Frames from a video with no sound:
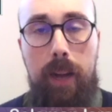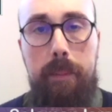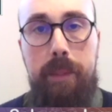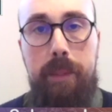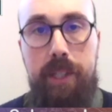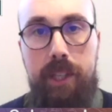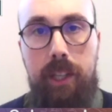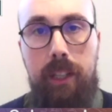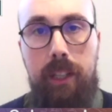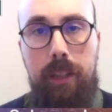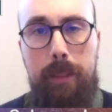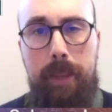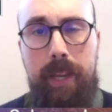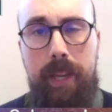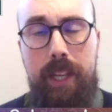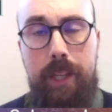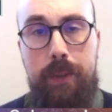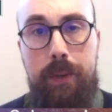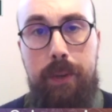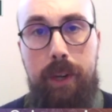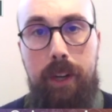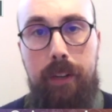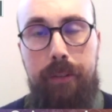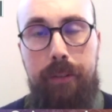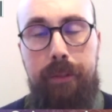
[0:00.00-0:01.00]
I'm Solomon
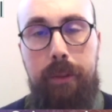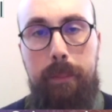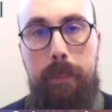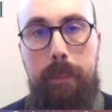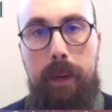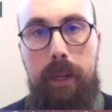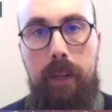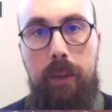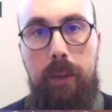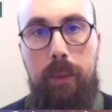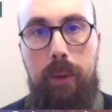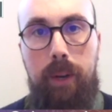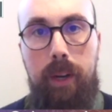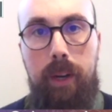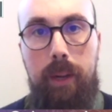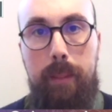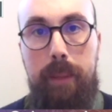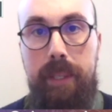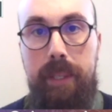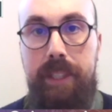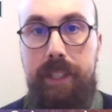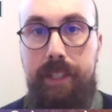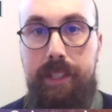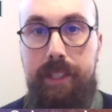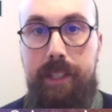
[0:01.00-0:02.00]
Israel from Marijuana
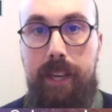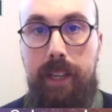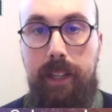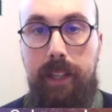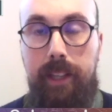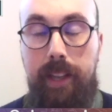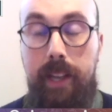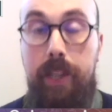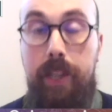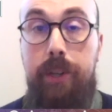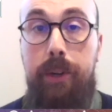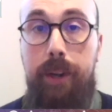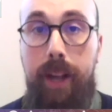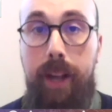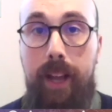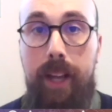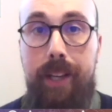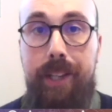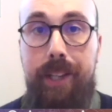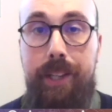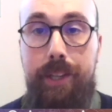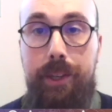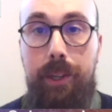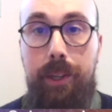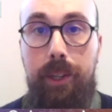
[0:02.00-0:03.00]
Business Daily
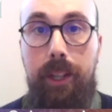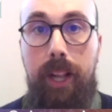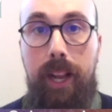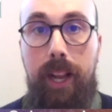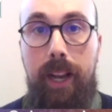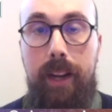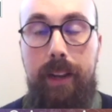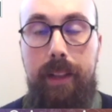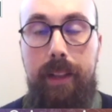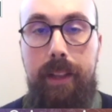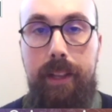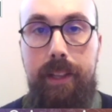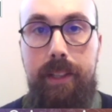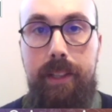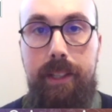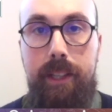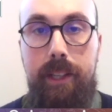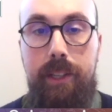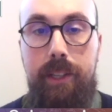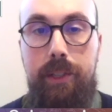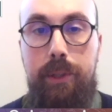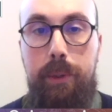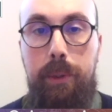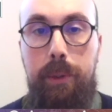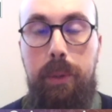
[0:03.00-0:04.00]
International, and this
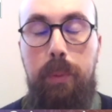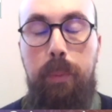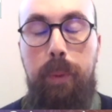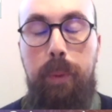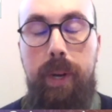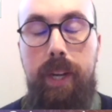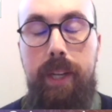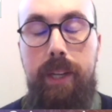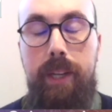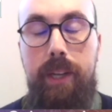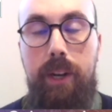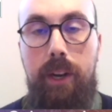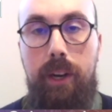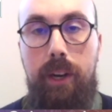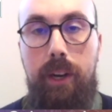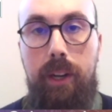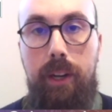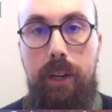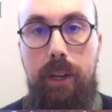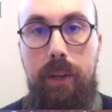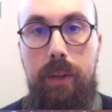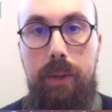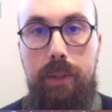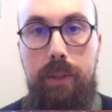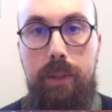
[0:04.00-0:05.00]
is your Weed Talk
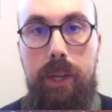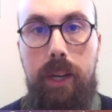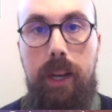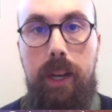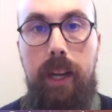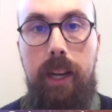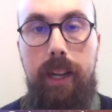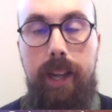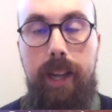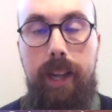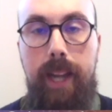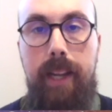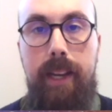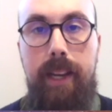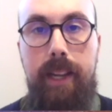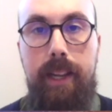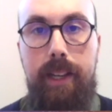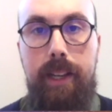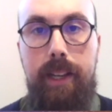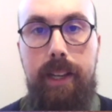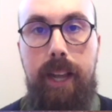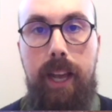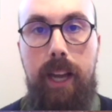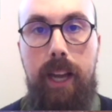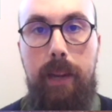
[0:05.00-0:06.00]
News
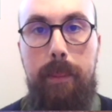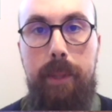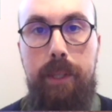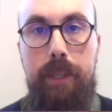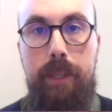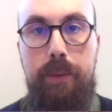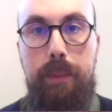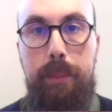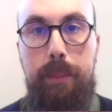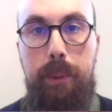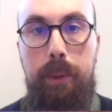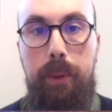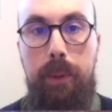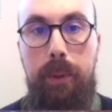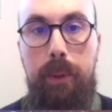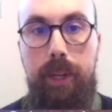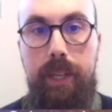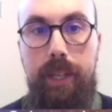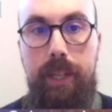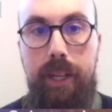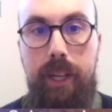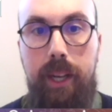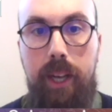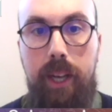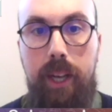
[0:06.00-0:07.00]
Canadian cannabis
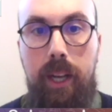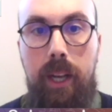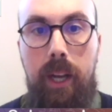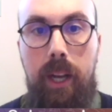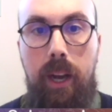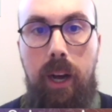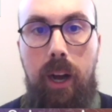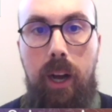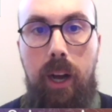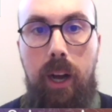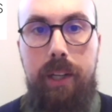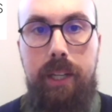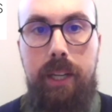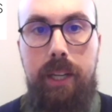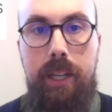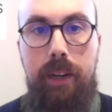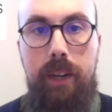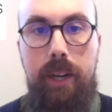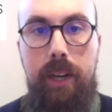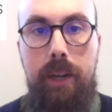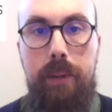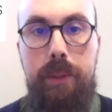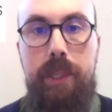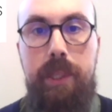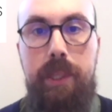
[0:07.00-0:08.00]
report.
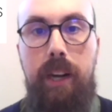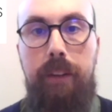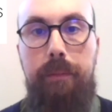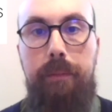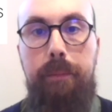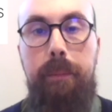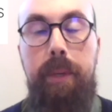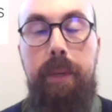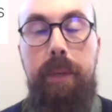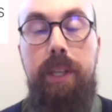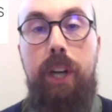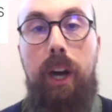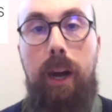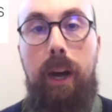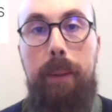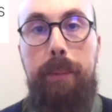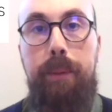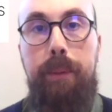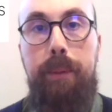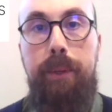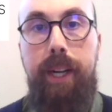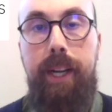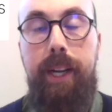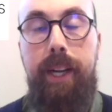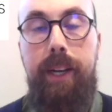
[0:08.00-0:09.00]
Ontario's
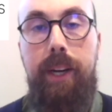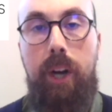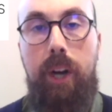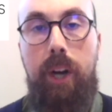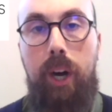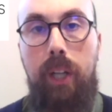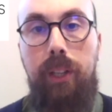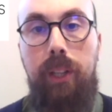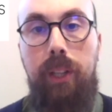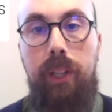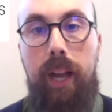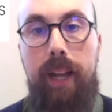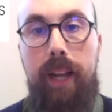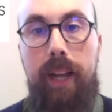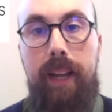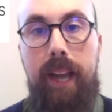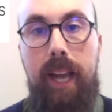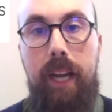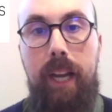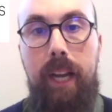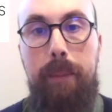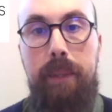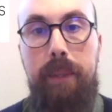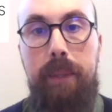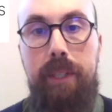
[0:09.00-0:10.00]
government-operated online
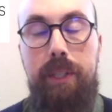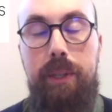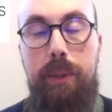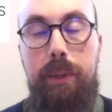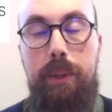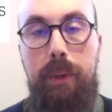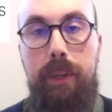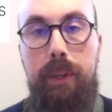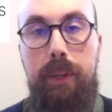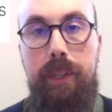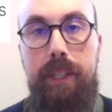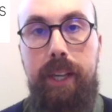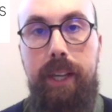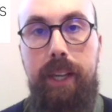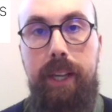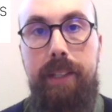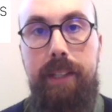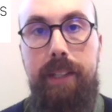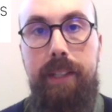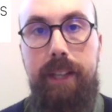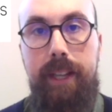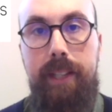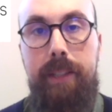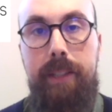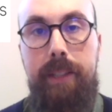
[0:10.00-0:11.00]
cannabis store
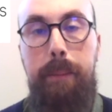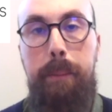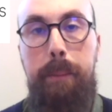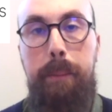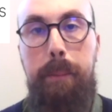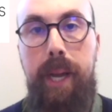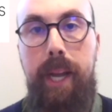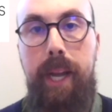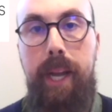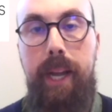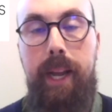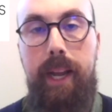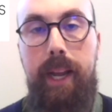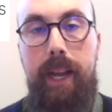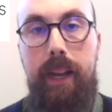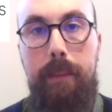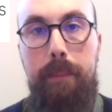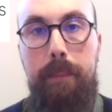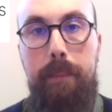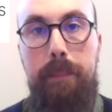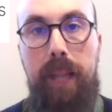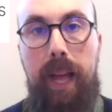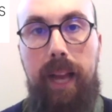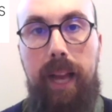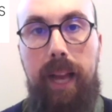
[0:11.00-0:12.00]
says it's beating
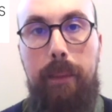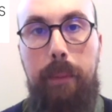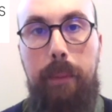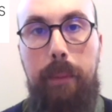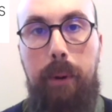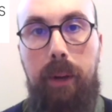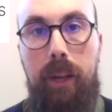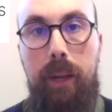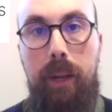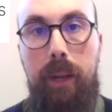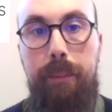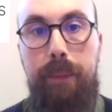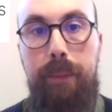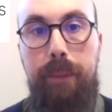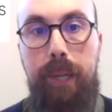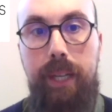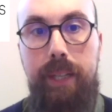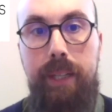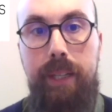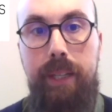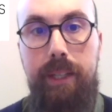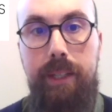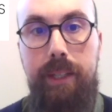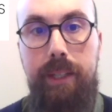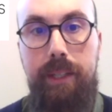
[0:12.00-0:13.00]
black market
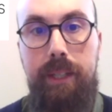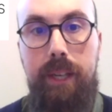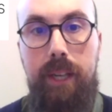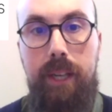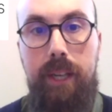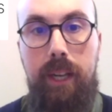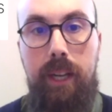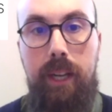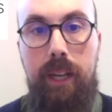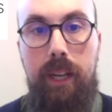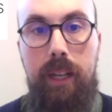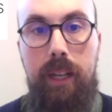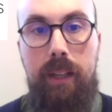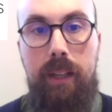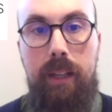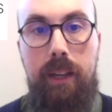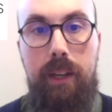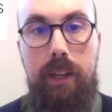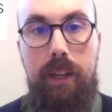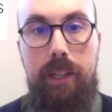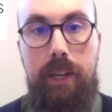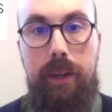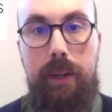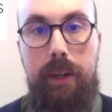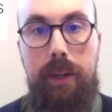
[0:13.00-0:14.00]
prices. The
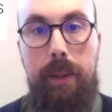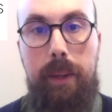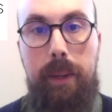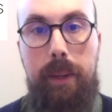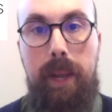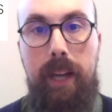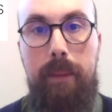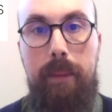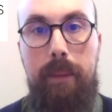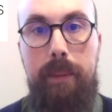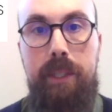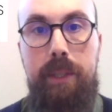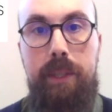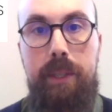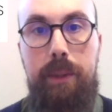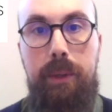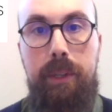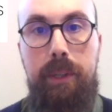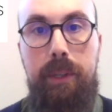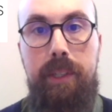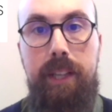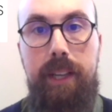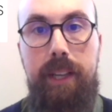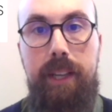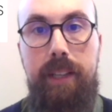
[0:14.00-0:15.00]
Ontario Cannabis
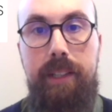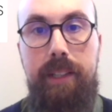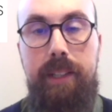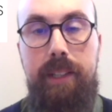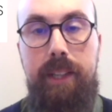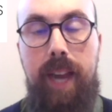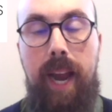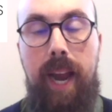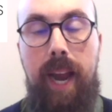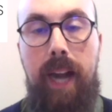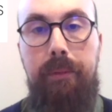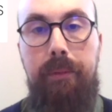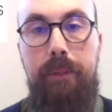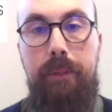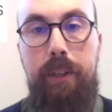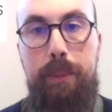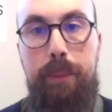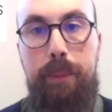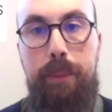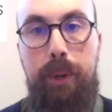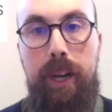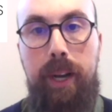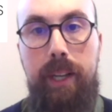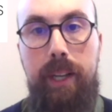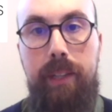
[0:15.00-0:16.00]
Store says the average
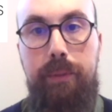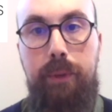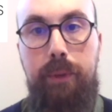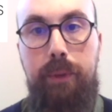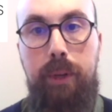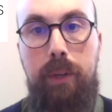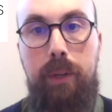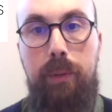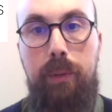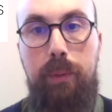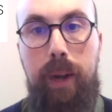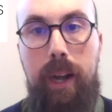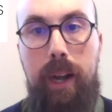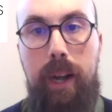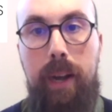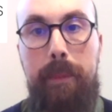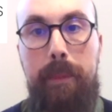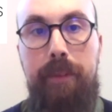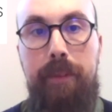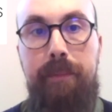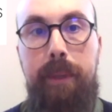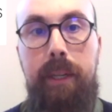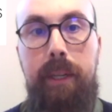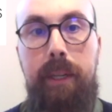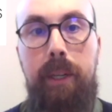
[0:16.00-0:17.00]
price for a gram
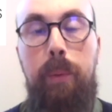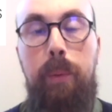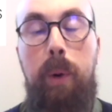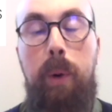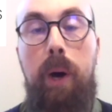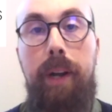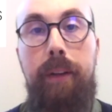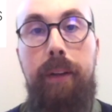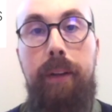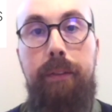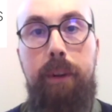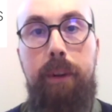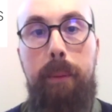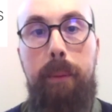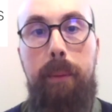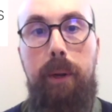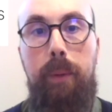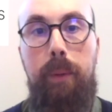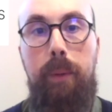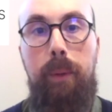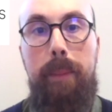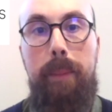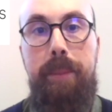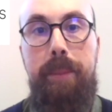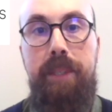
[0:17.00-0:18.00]
of marijuana from
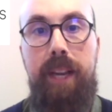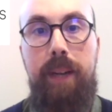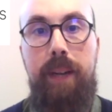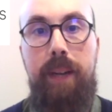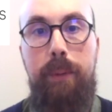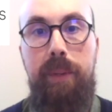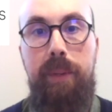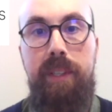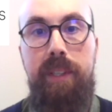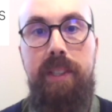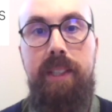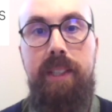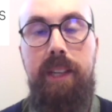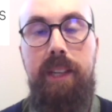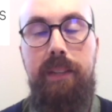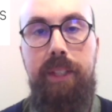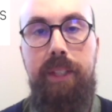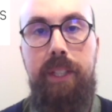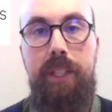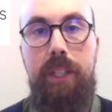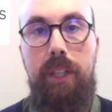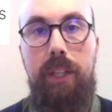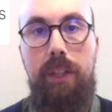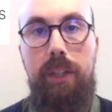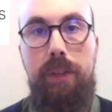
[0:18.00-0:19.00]
their website was
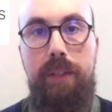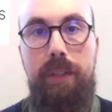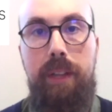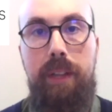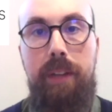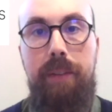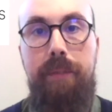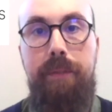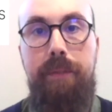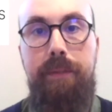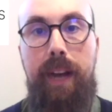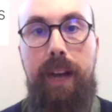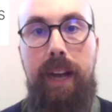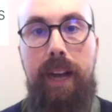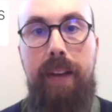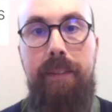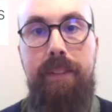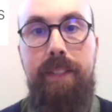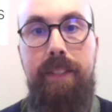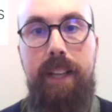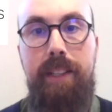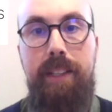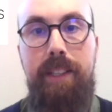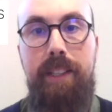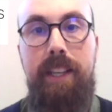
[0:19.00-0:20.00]

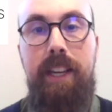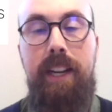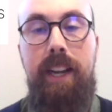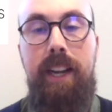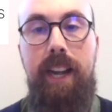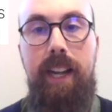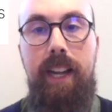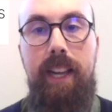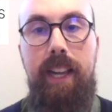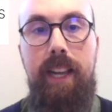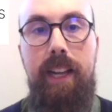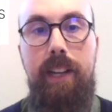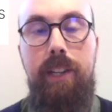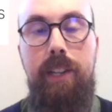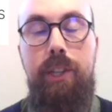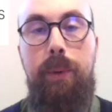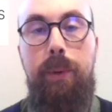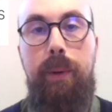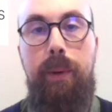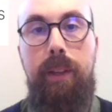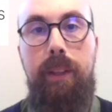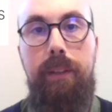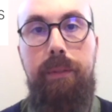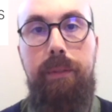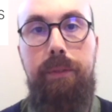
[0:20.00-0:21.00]
$7.05 Canadian
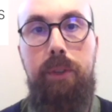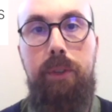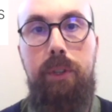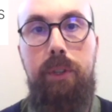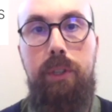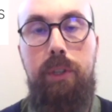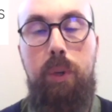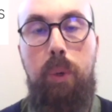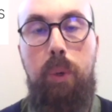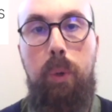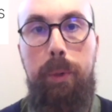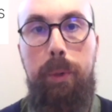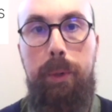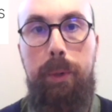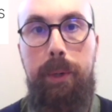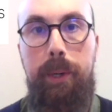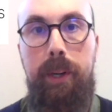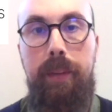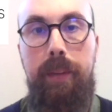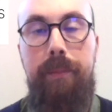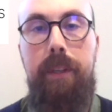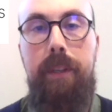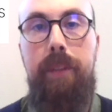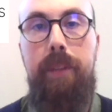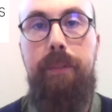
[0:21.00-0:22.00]
during the first quarter
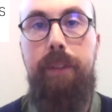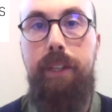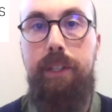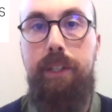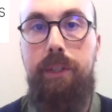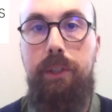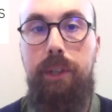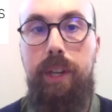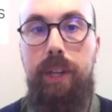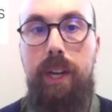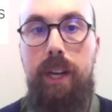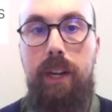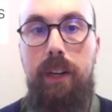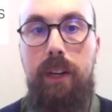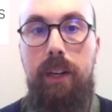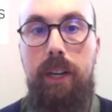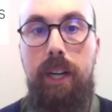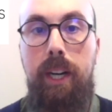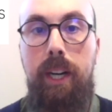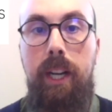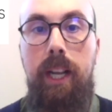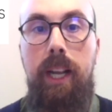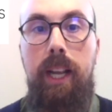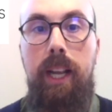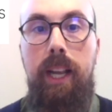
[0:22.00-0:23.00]
of their fiscal
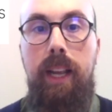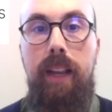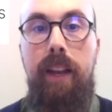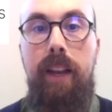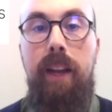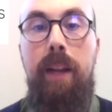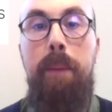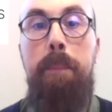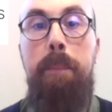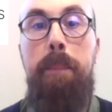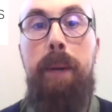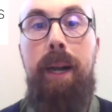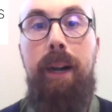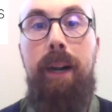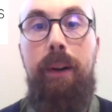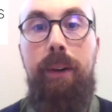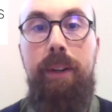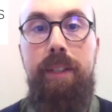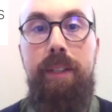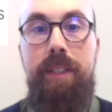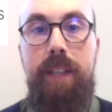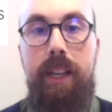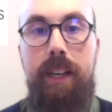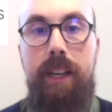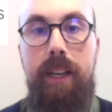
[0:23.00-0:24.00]
year. In
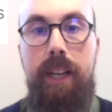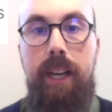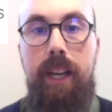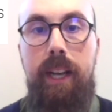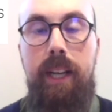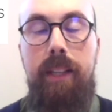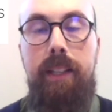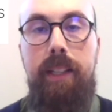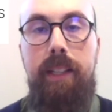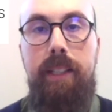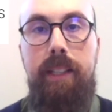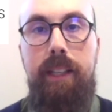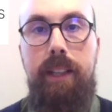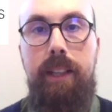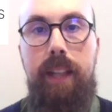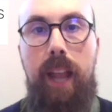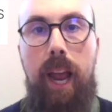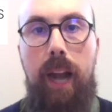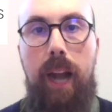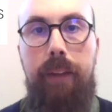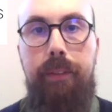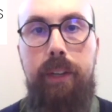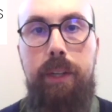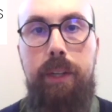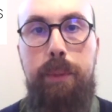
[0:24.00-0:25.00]
comparison, they said the
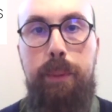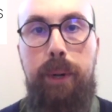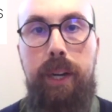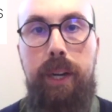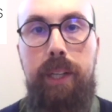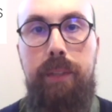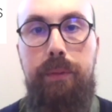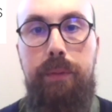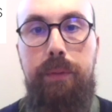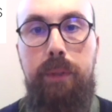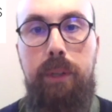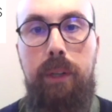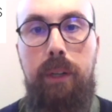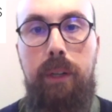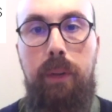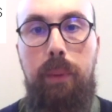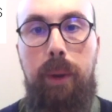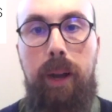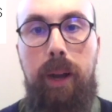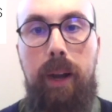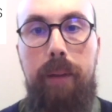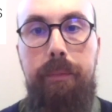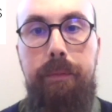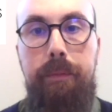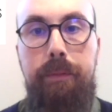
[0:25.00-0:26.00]
average price for a
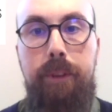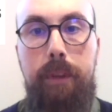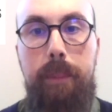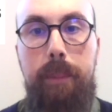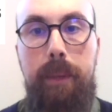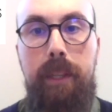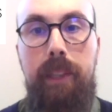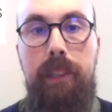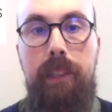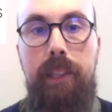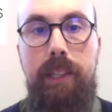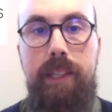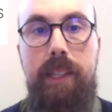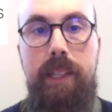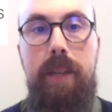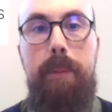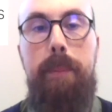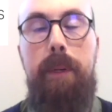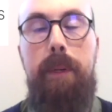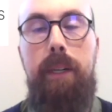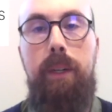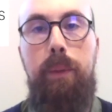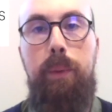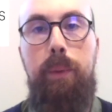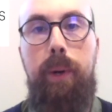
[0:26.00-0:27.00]
gram from illicit
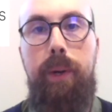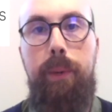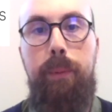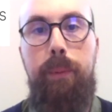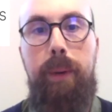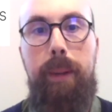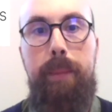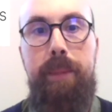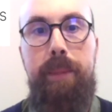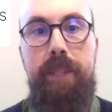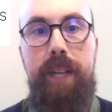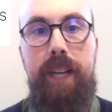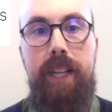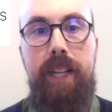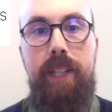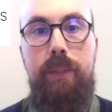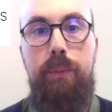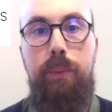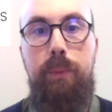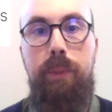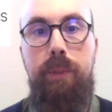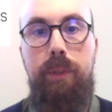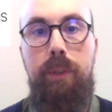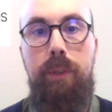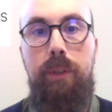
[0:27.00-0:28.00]
marijuana
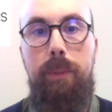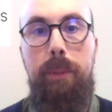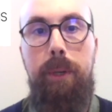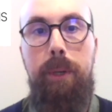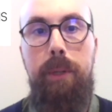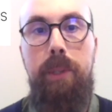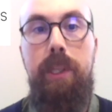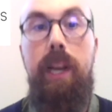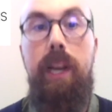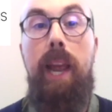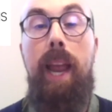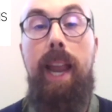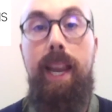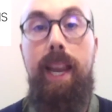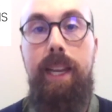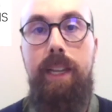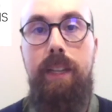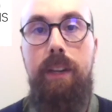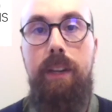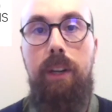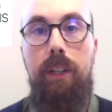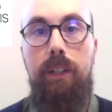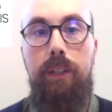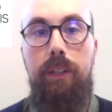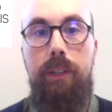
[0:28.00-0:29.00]
websites was almost $8.
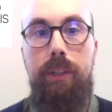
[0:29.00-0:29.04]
